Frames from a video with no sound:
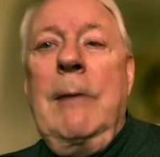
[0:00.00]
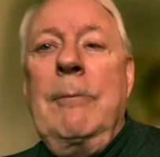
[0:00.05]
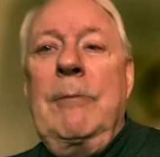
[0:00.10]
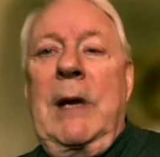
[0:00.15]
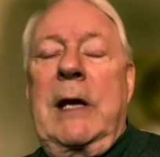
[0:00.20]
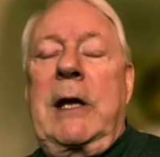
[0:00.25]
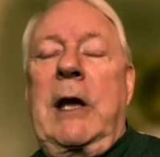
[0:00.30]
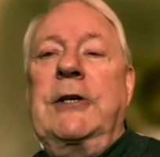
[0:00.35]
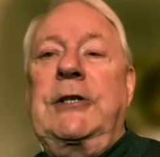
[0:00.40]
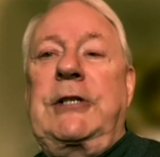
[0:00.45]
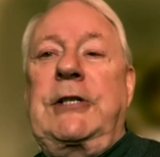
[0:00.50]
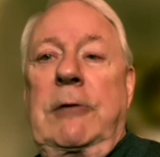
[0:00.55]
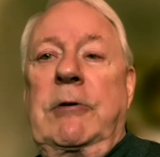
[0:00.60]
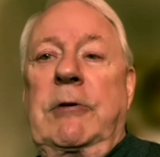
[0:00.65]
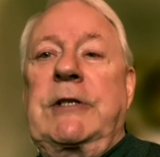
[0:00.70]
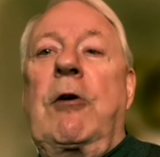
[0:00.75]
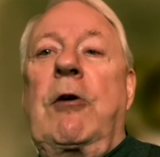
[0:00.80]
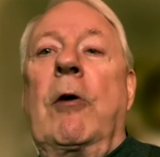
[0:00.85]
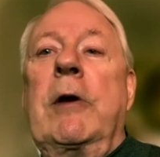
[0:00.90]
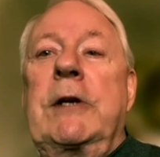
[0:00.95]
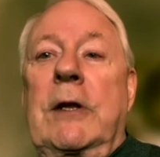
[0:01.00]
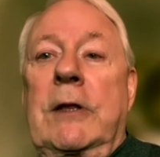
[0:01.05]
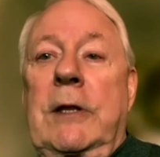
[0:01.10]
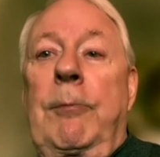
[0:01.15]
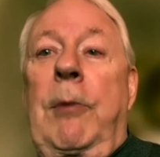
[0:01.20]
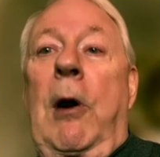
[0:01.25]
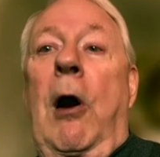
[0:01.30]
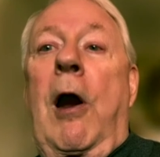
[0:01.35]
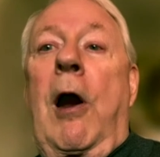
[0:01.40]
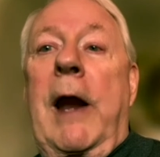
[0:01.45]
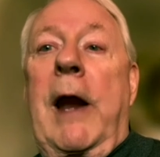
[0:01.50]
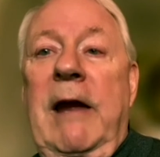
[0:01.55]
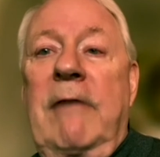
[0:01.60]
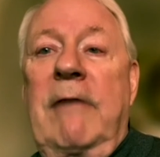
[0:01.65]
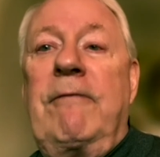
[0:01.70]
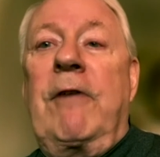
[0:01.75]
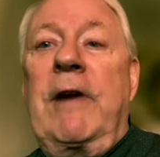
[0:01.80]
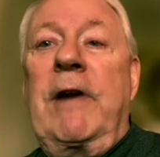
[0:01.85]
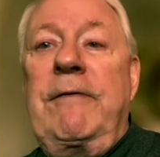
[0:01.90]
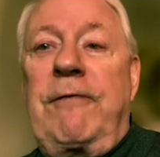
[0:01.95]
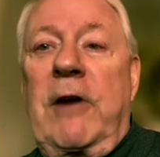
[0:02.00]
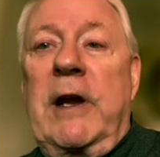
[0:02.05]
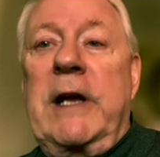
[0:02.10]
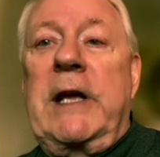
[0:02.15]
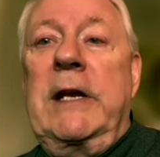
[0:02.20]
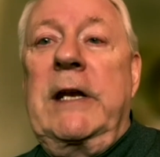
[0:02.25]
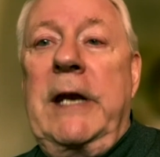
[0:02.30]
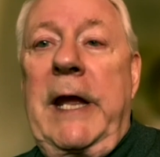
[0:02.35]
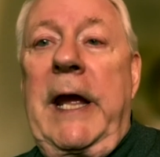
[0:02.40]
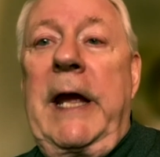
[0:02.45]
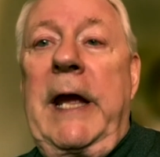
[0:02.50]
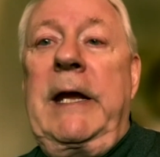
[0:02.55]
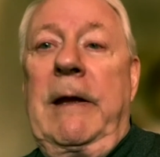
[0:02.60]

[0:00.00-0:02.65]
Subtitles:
Because she was going to the bar every friggin' day.